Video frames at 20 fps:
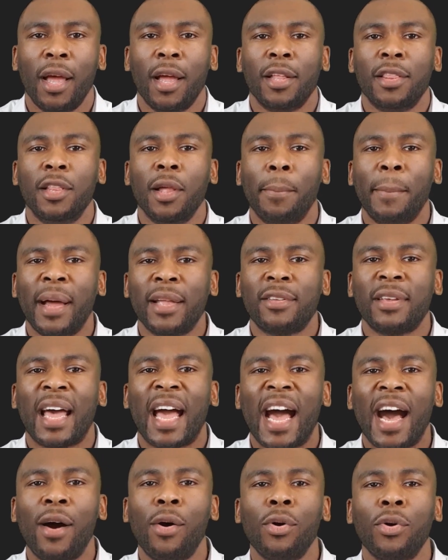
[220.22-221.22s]
No matter
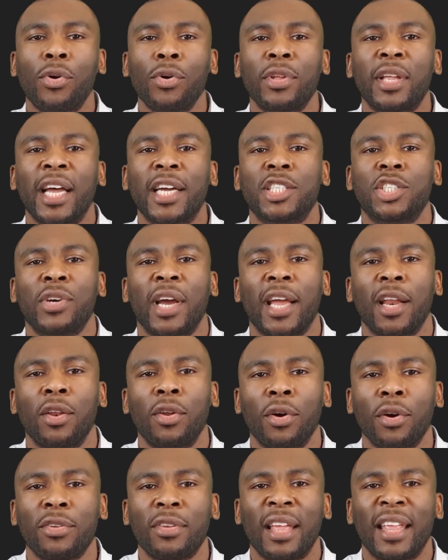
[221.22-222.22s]
how good a trade
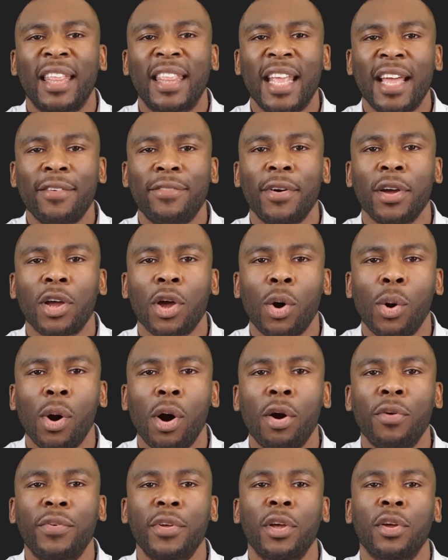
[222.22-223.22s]
looks, never go
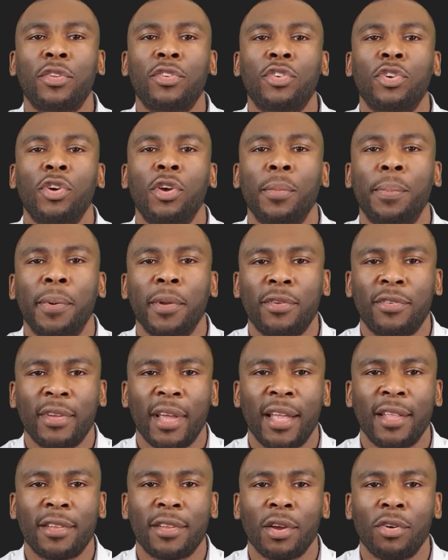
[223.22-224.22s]
over your
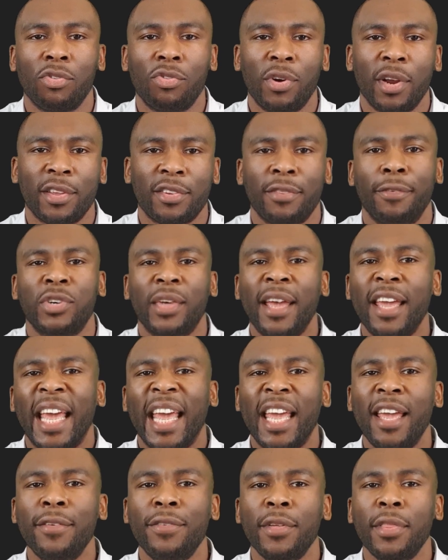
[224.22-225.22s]
2% risk.
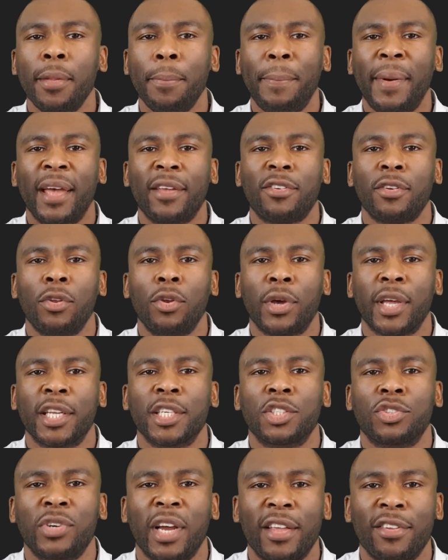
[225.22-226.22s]
Even the best looking
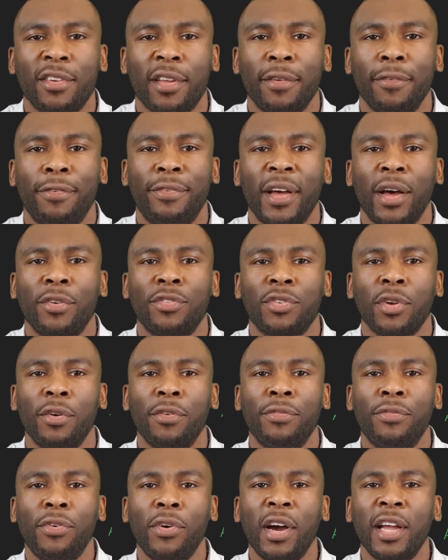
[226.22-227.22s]
trades can fail, so
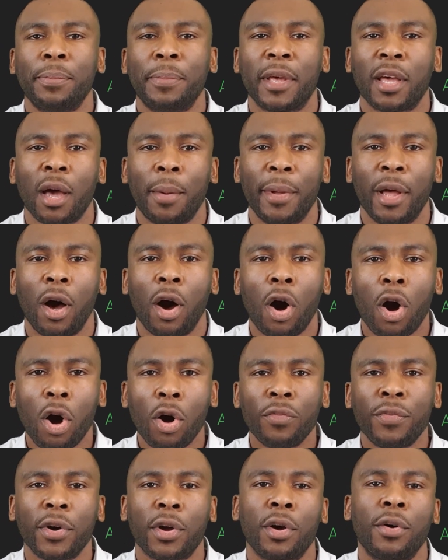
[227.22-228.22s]
avoid becoming
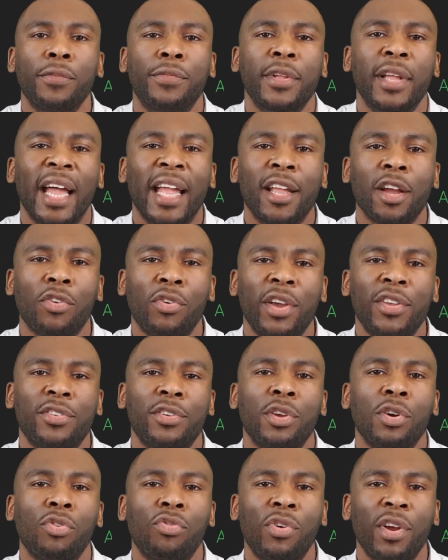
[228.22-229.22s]
overconfident and
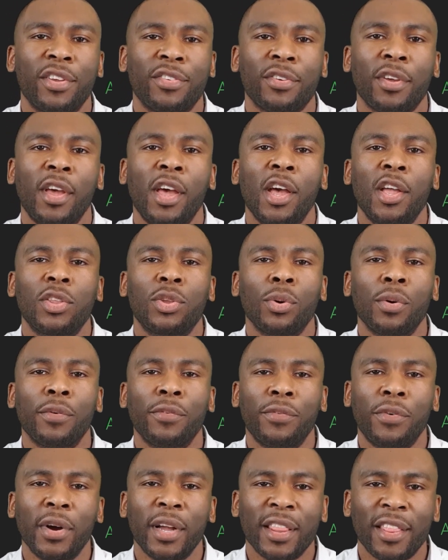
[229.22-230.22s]
increasing your risk to
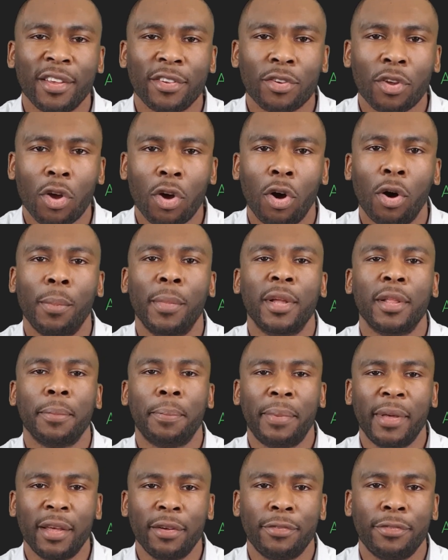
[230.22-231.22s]
avoid this common
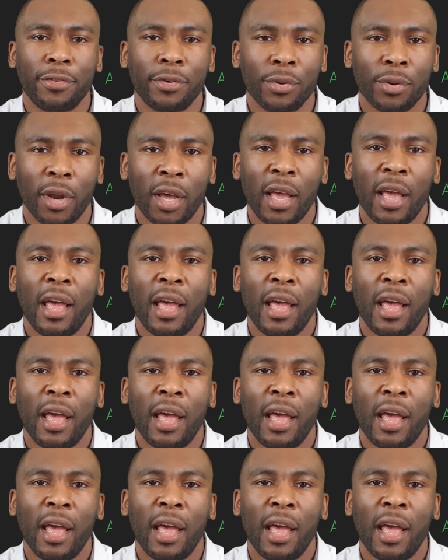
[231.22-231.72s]
pitfall.